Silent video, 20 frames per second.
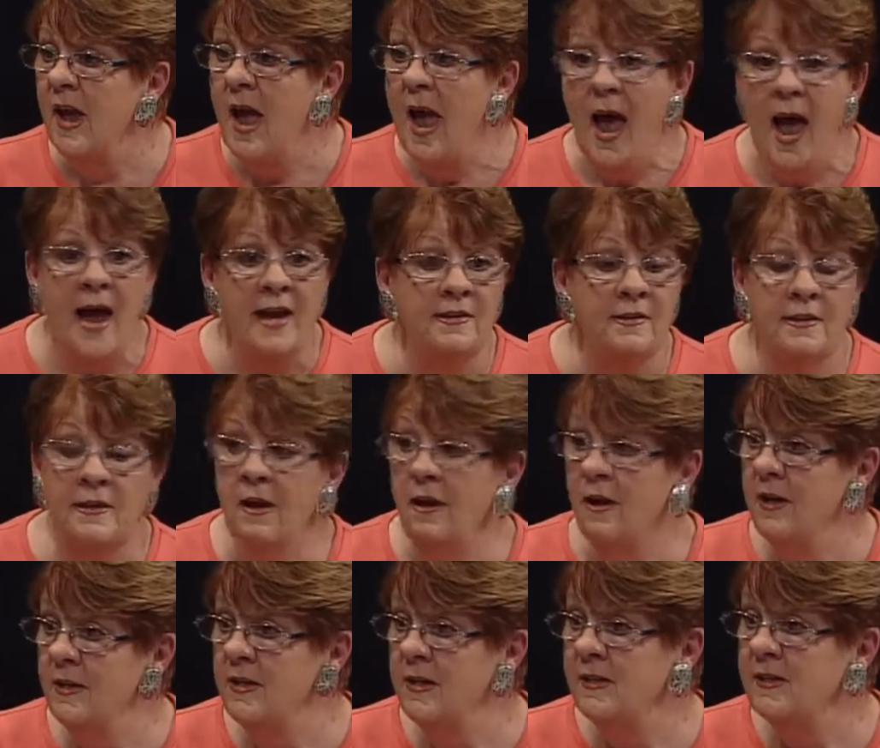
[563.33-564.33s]
Yes, and
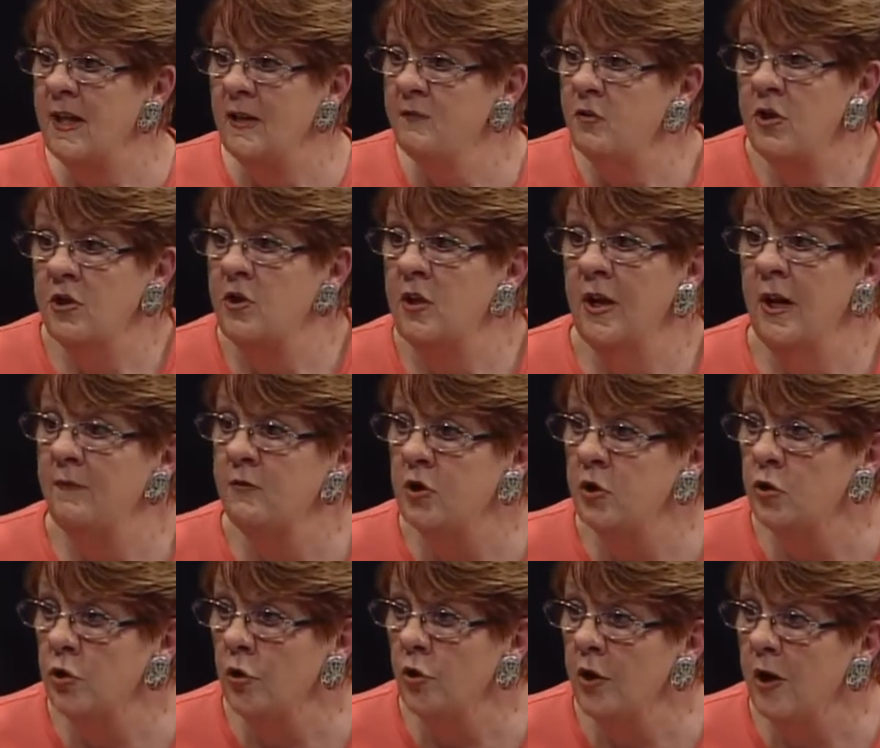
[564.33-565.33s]
gardeners love to, love to
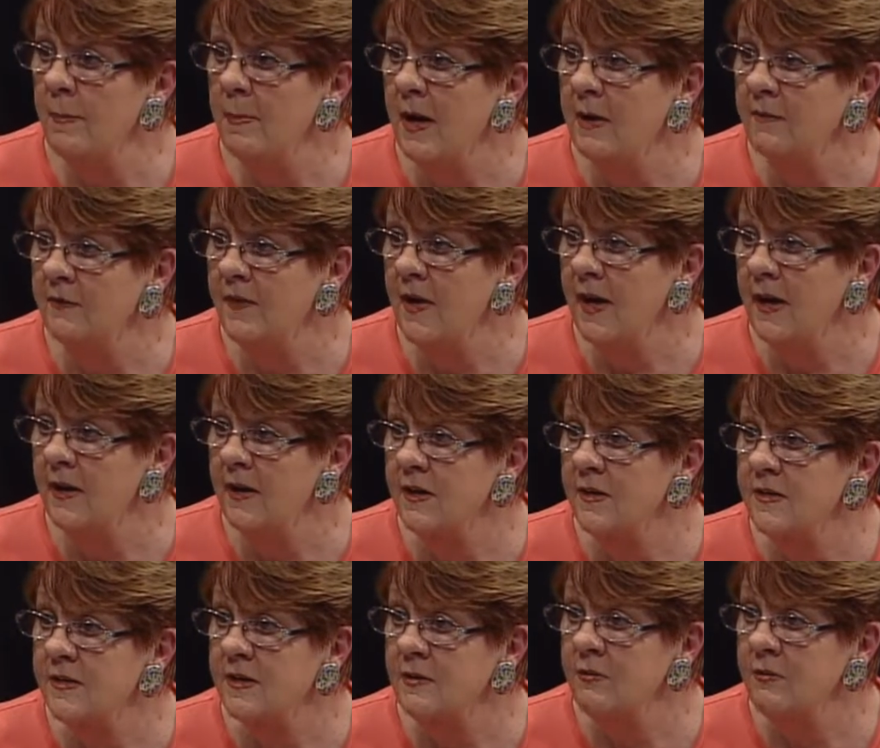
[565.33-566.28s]
talk about failures,